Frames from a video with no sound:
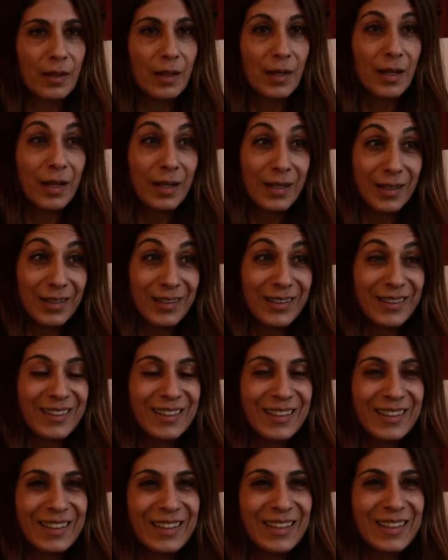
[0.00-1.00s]
How do you
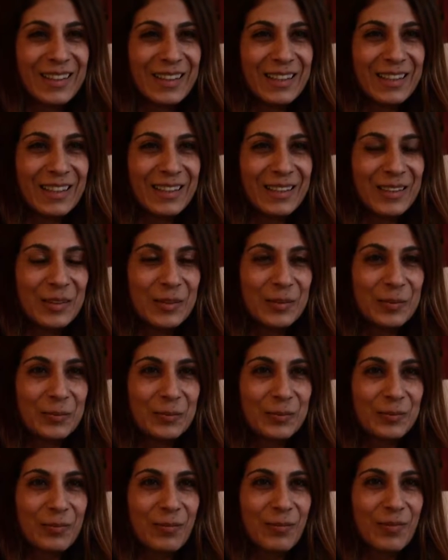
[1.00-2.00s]
think this can
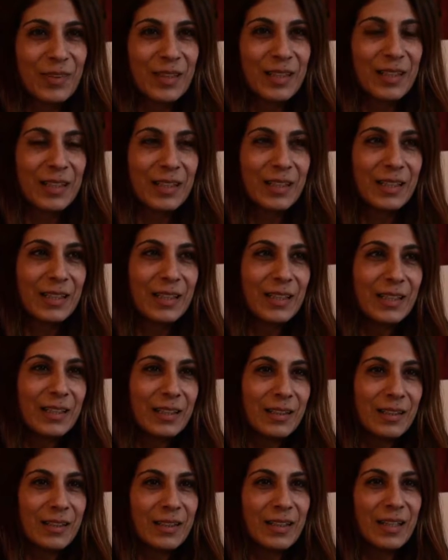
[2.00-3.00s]

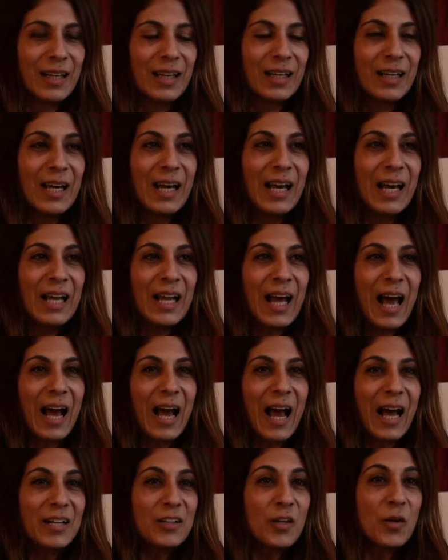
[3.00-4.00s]
work? Yeah,
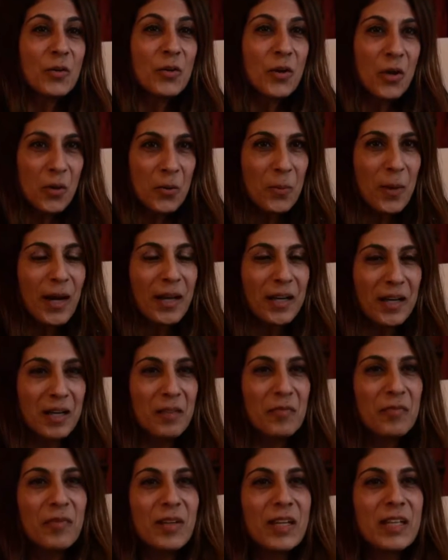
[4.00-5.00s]
I don't know
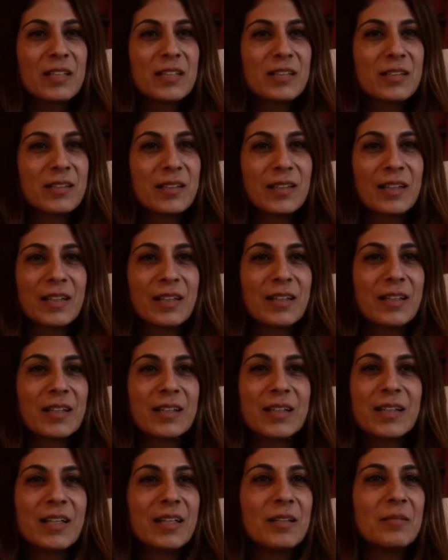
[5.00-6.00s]
if it
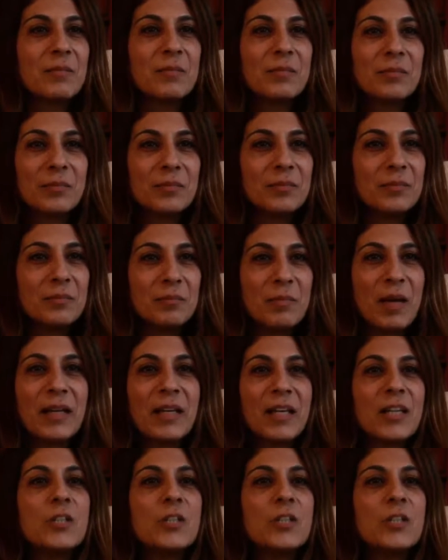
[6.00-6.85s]
can make a